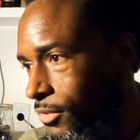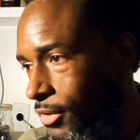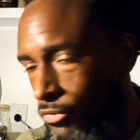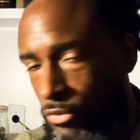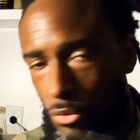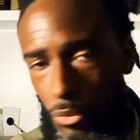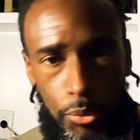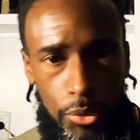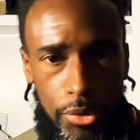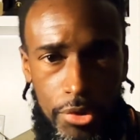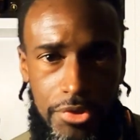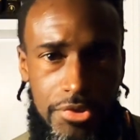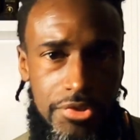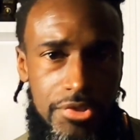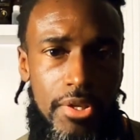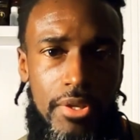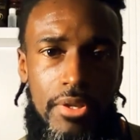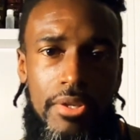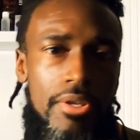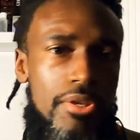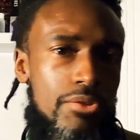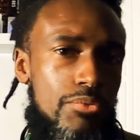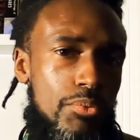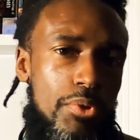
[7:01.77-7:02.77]
if you want to
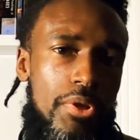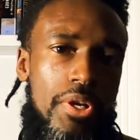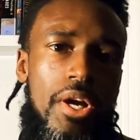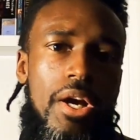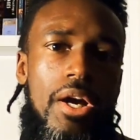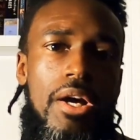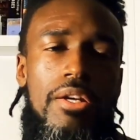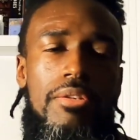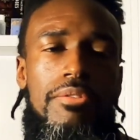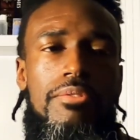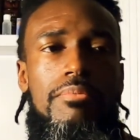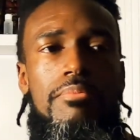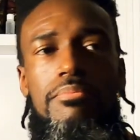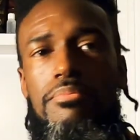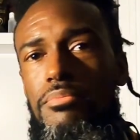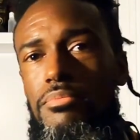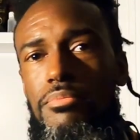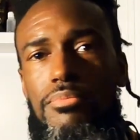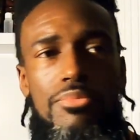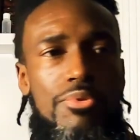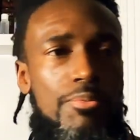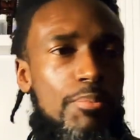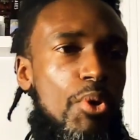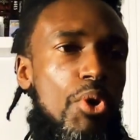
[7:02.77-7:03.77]
say that that's what God
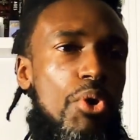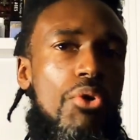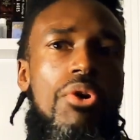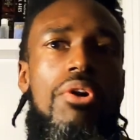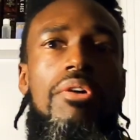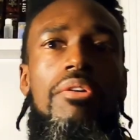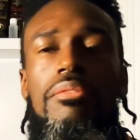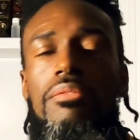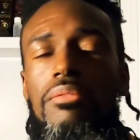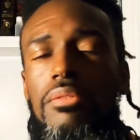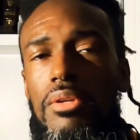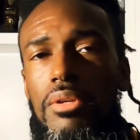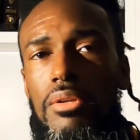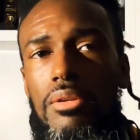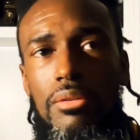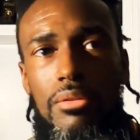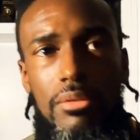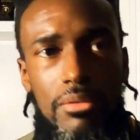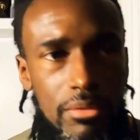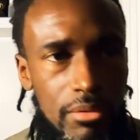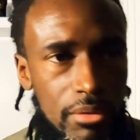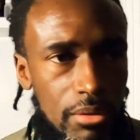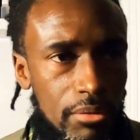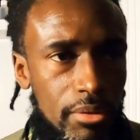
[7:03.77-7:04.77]
spawned,
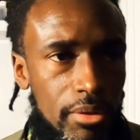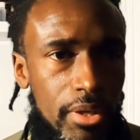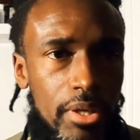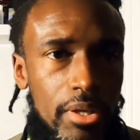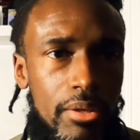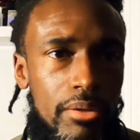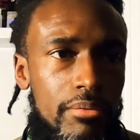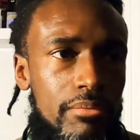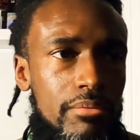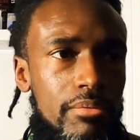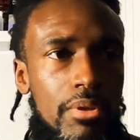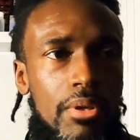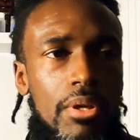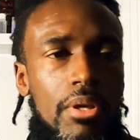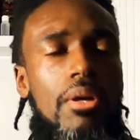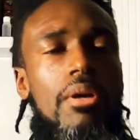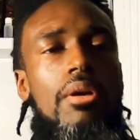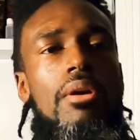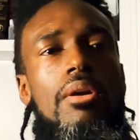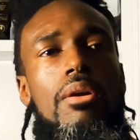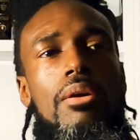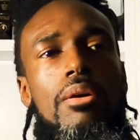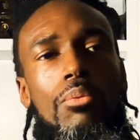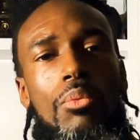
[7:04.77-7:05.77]
then okay,
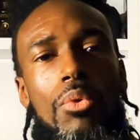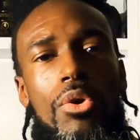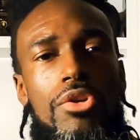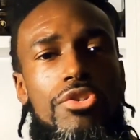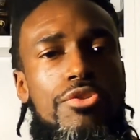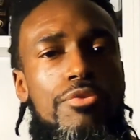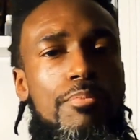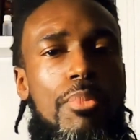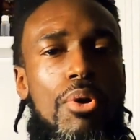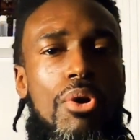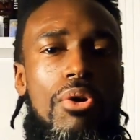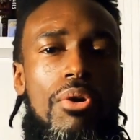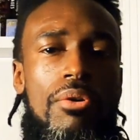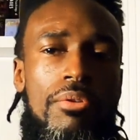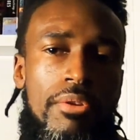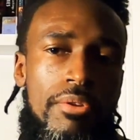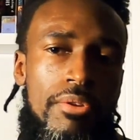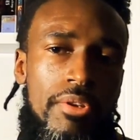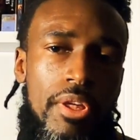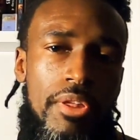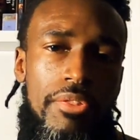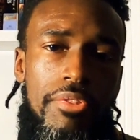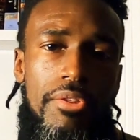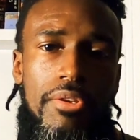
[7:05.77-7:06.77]
what spawned
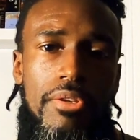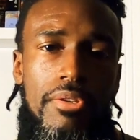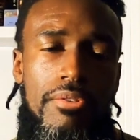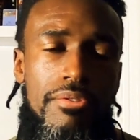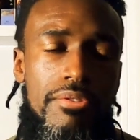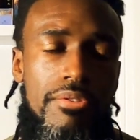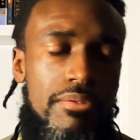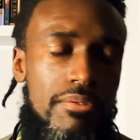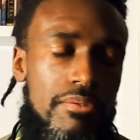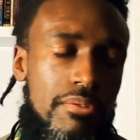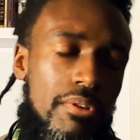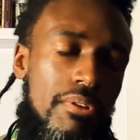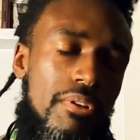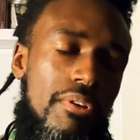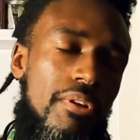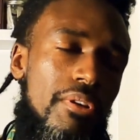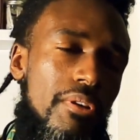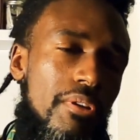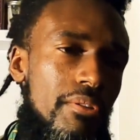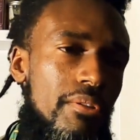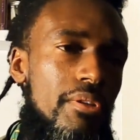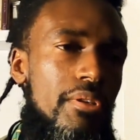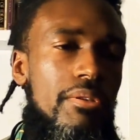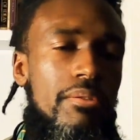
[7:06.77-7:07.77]
the nothingness? All
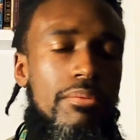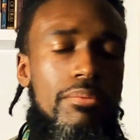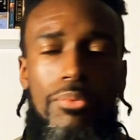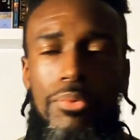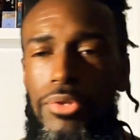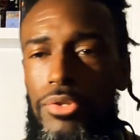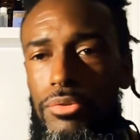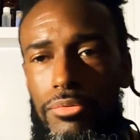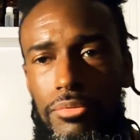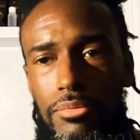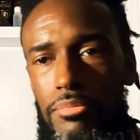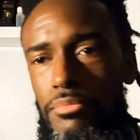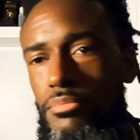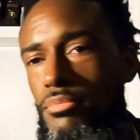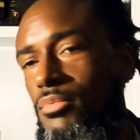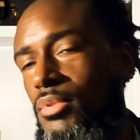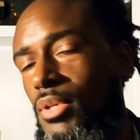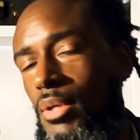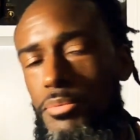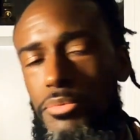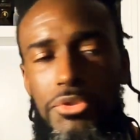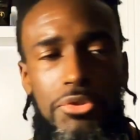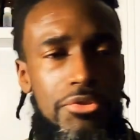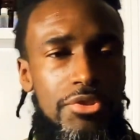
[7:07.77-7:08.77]
right, and then when you
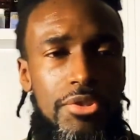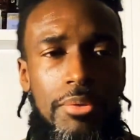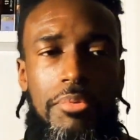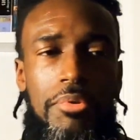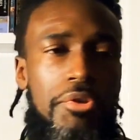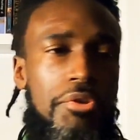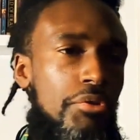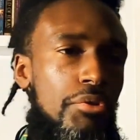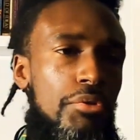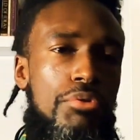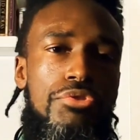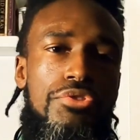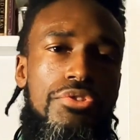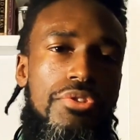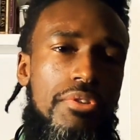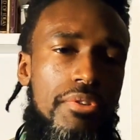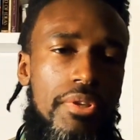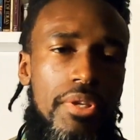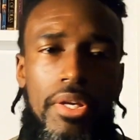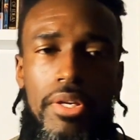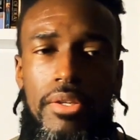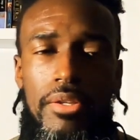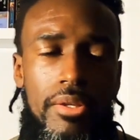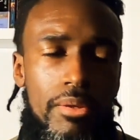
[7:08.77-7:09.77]
come to some conclusion
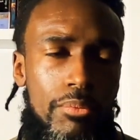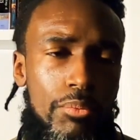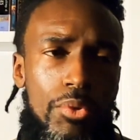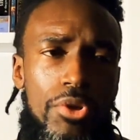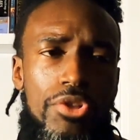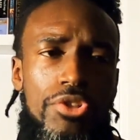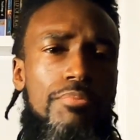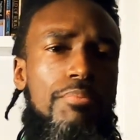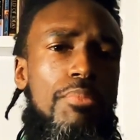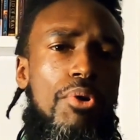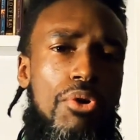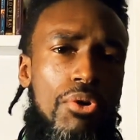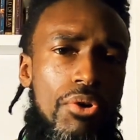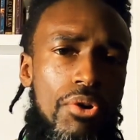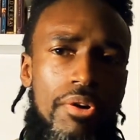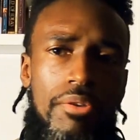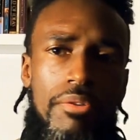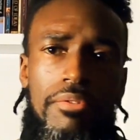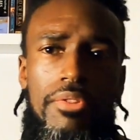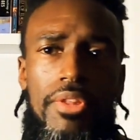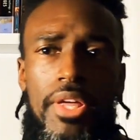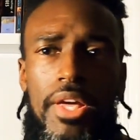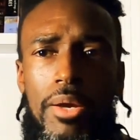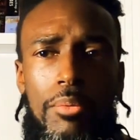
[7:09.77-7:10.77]
of that, then what
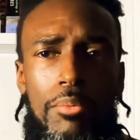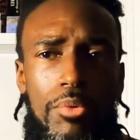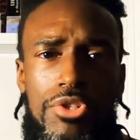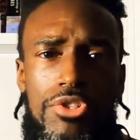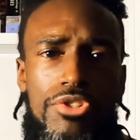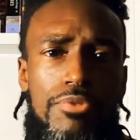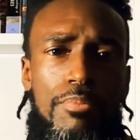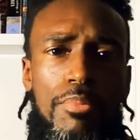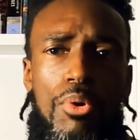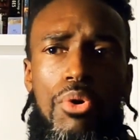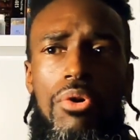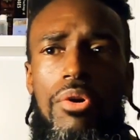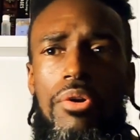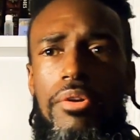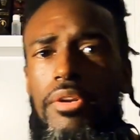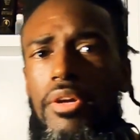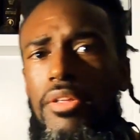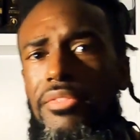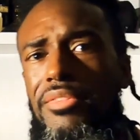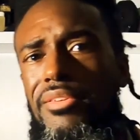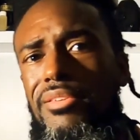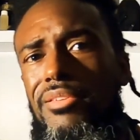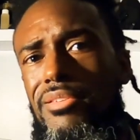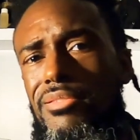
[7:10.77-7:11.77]
spawned that which spawned
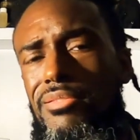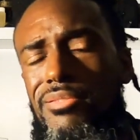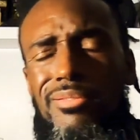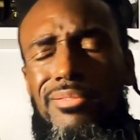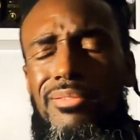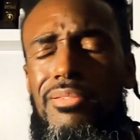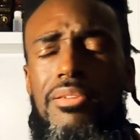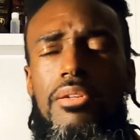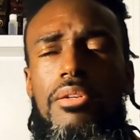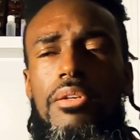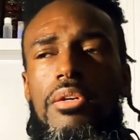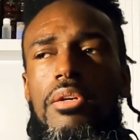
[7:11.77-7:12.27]
nothingness?